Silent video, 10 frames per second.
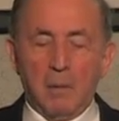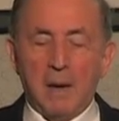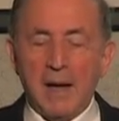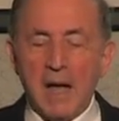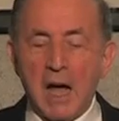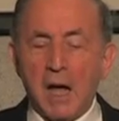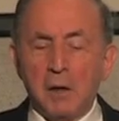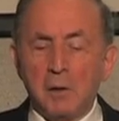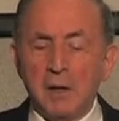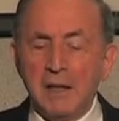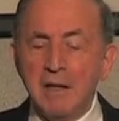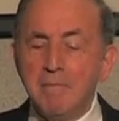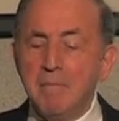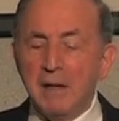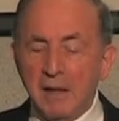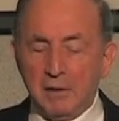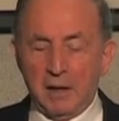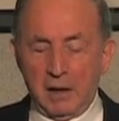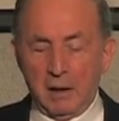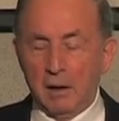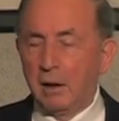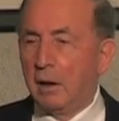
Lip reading: by our inability